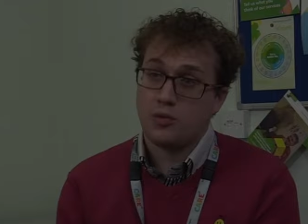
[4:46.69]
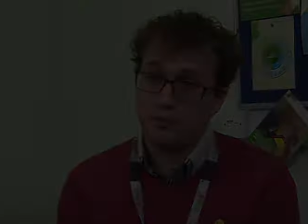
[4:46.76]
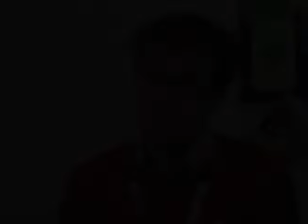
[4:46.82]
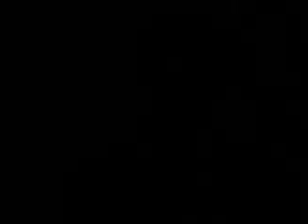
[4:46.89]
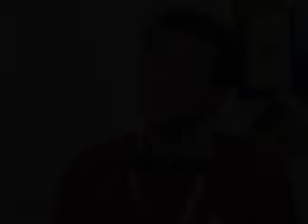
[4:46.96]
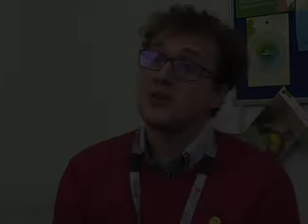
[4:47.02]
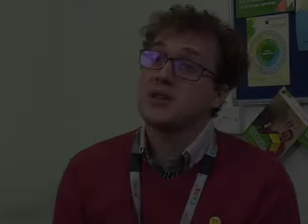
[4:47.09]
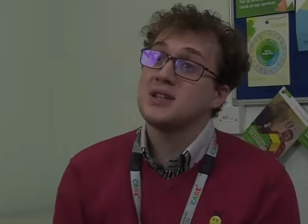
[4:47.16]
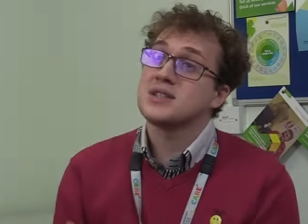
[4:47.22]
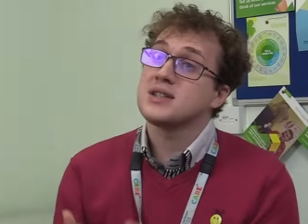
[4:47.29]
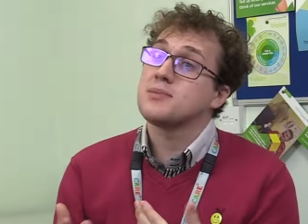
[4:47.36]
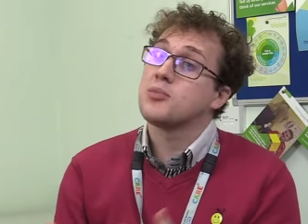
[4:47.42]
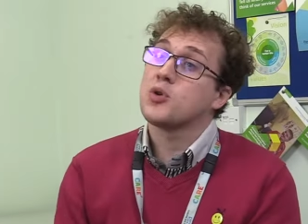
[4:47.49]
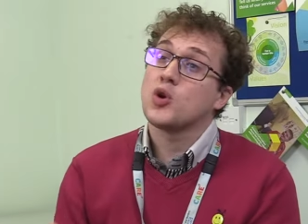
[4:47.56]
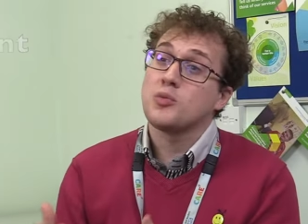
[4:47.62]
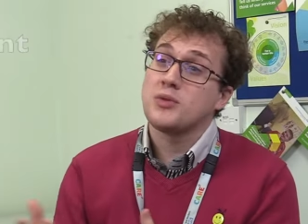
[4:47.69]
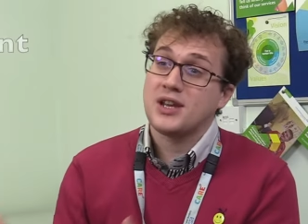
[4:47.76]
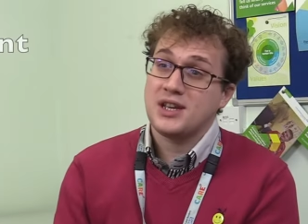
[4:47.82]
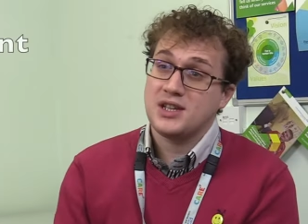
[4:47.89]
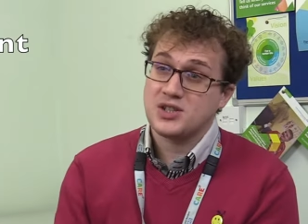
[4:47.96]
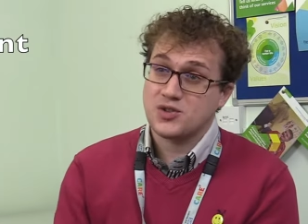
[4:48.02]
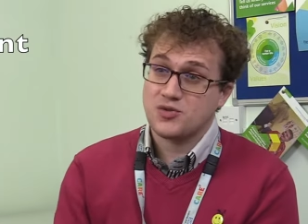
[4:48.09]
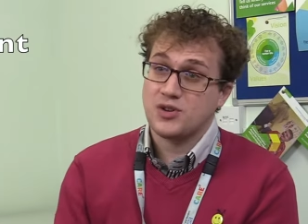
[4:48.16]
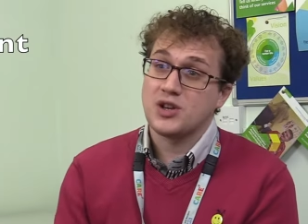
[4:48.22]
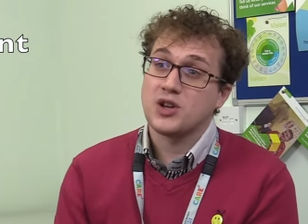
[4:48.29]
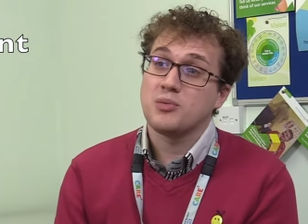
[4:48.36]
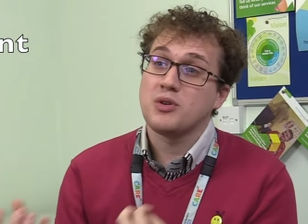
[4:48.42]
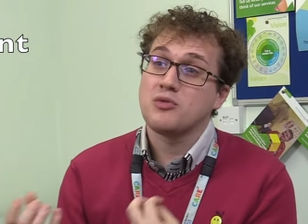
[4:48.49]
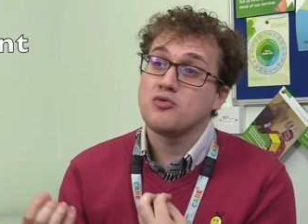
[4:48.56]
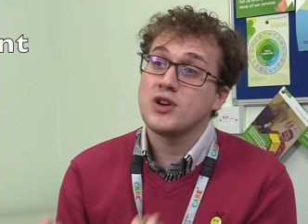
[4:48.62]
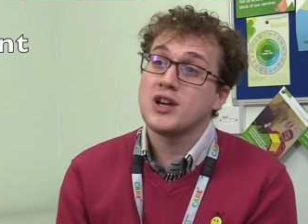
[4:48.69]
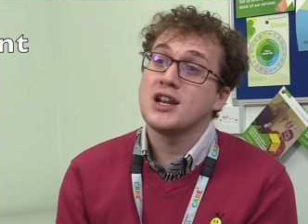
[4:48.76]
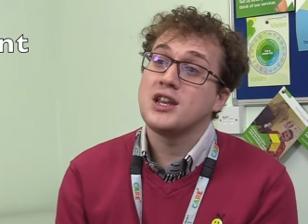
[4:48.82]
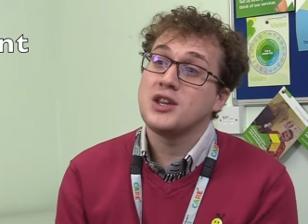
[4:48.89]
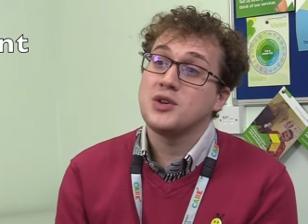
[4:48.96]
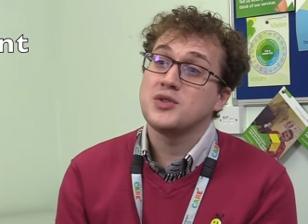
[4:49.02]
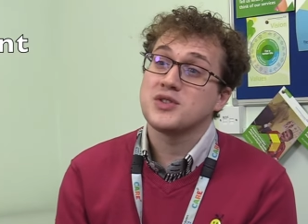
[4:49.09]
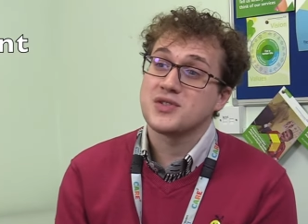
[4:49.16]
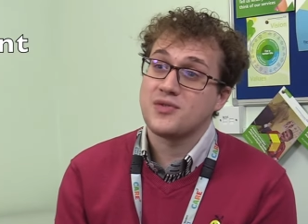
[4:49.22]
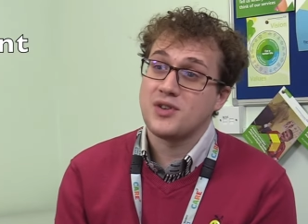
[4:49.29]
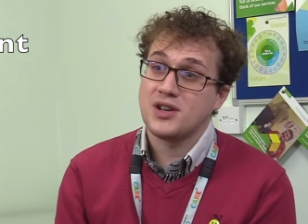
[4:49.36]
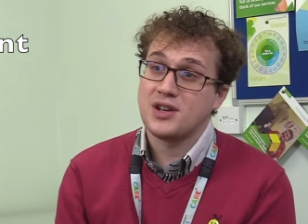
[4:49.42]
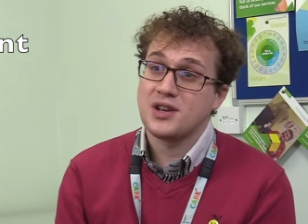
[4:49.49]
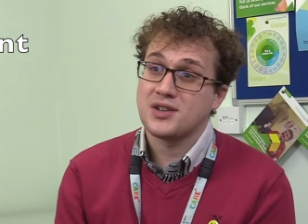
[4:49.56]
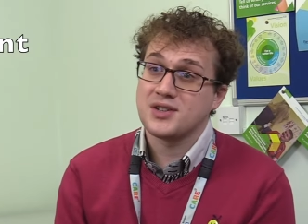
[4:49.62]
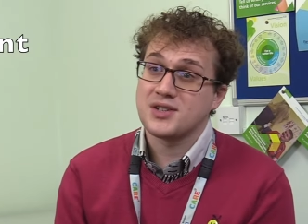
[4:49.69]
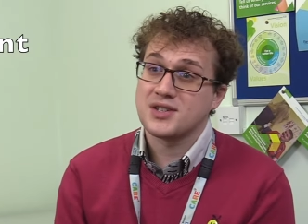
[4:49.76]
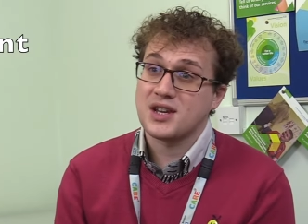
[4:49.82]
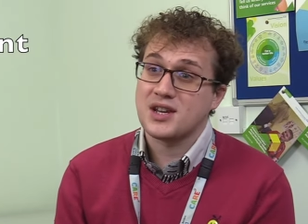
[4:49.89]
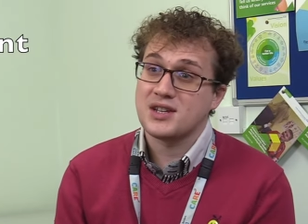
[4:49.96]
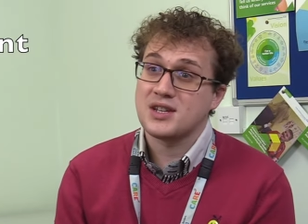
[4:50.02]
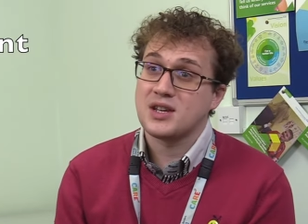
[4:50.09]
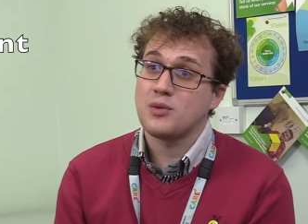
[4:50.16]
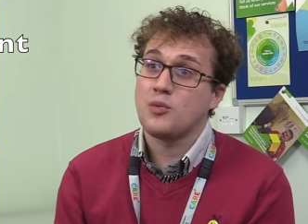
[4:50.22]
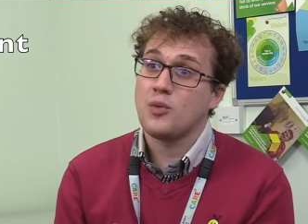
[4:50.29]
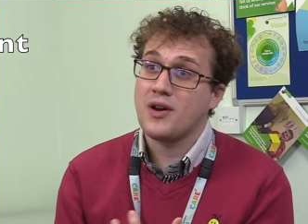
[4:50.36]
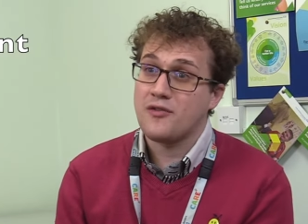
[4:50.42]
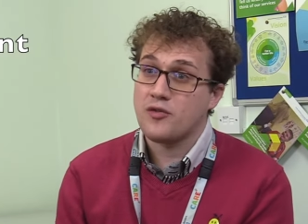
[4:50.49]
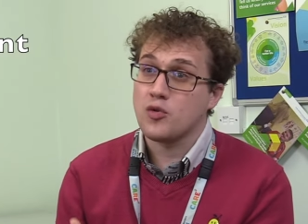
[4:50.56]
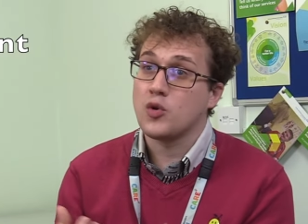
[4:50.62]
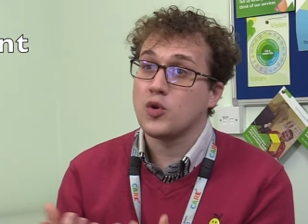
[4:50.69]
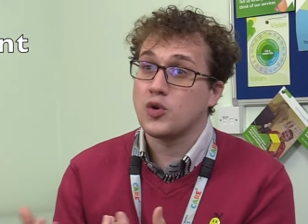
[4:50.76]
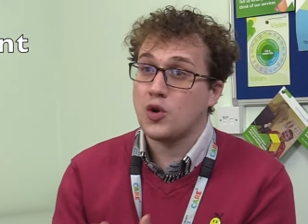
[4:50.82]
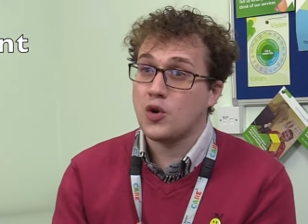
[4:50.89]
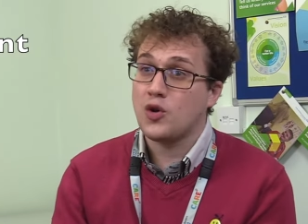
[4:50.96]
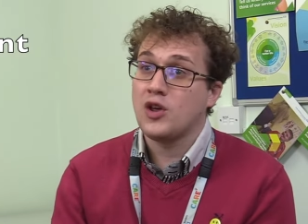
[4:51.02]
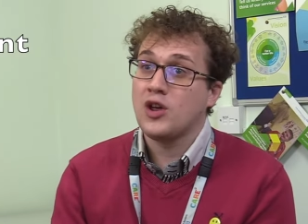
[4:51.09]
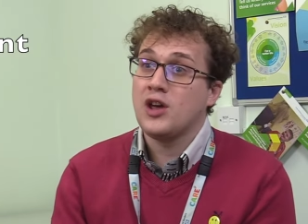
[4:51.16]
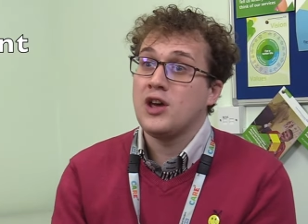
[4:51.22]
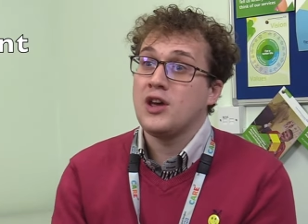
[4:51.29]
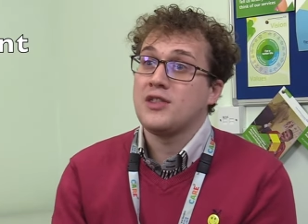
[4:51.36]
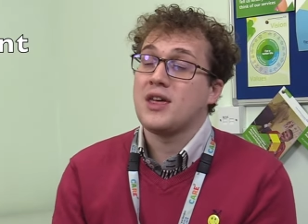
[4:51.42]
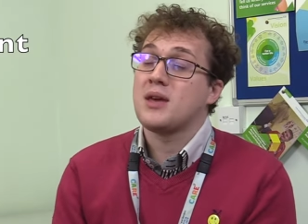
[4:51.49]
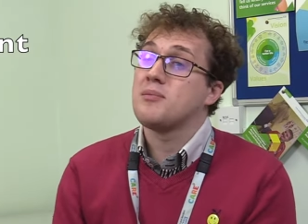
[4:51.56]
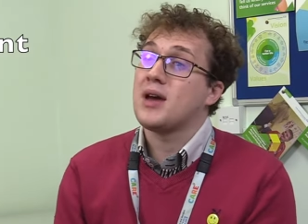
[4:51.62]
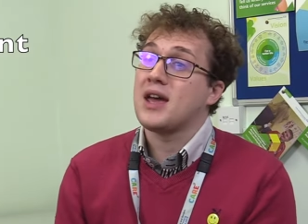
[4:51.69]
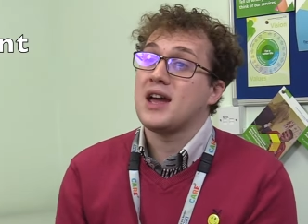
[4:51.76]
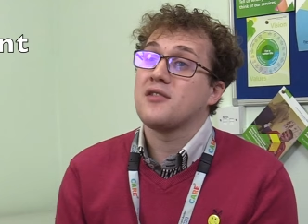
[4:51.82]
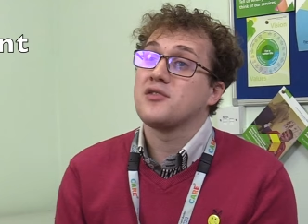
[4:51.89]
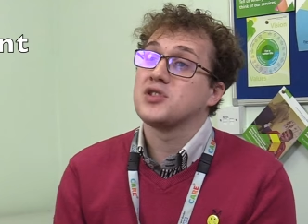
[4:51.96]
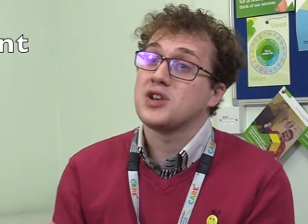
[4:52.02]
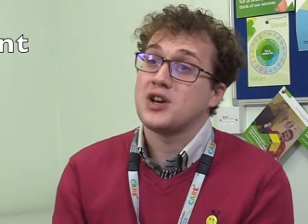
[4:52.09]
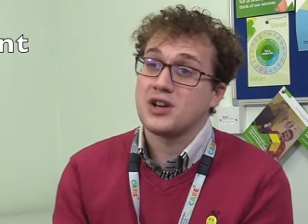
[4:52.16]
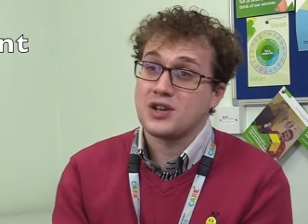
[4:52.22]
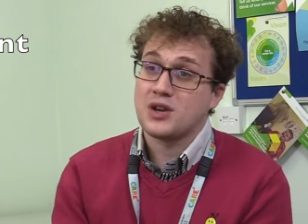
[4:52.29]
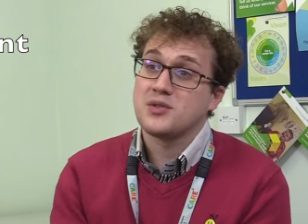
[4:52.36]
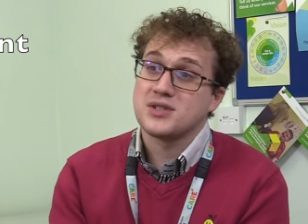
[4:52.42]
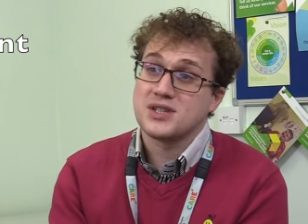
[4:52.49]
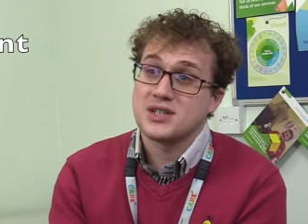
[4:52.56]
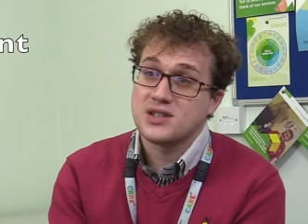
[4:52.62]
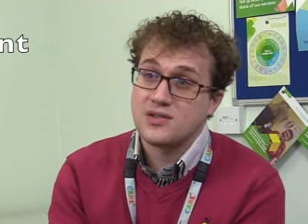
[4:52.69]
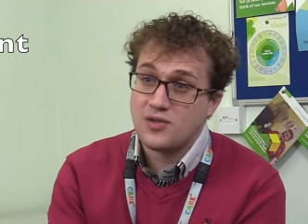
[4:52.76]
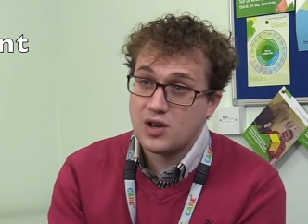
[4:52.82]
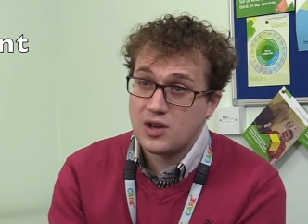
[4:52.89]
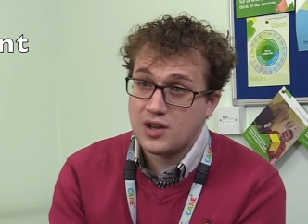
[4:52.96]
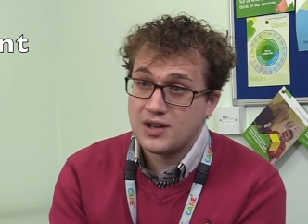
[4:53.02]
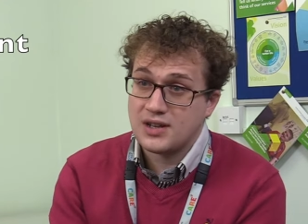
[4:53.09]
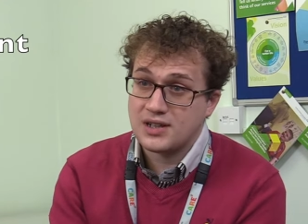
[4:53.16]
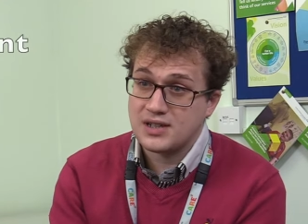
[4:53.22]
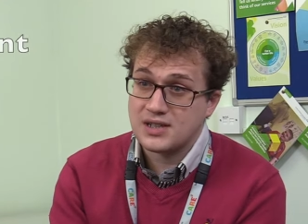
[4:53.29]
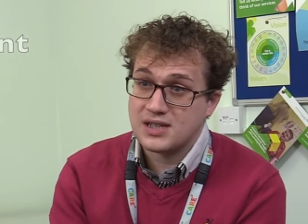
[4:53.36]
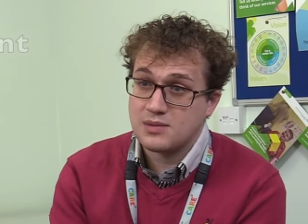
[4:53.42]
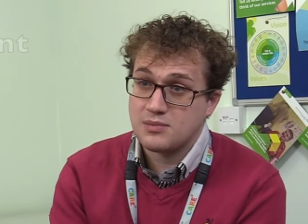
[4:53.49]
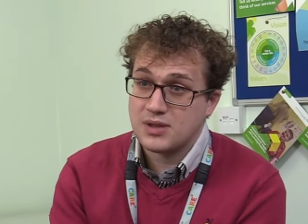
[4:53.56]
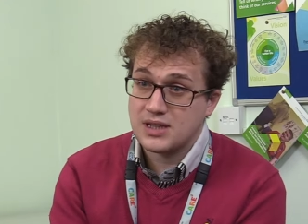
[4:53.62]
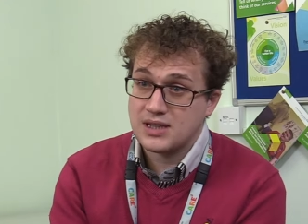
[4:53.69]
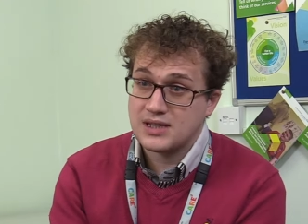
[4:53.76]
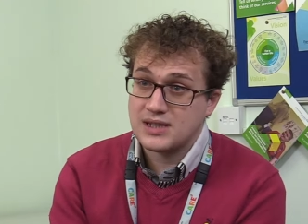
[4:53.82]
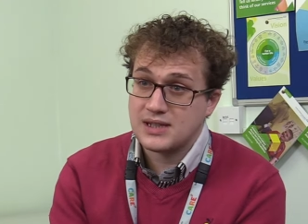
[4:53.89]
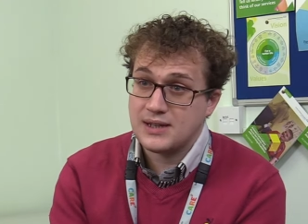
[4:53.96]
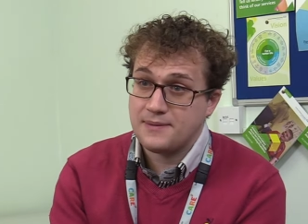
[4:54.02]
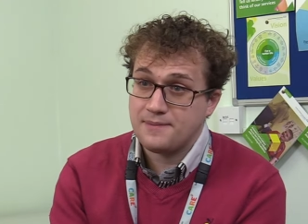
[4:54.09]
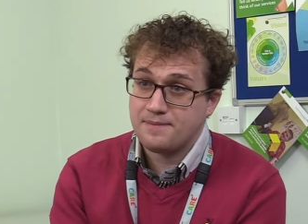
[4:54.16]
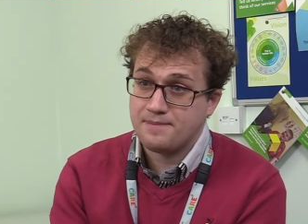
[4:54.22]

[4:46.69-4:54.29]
Somebody's employment history could be really useful in understanding whether or not they may have a diagnosis of a learning disability.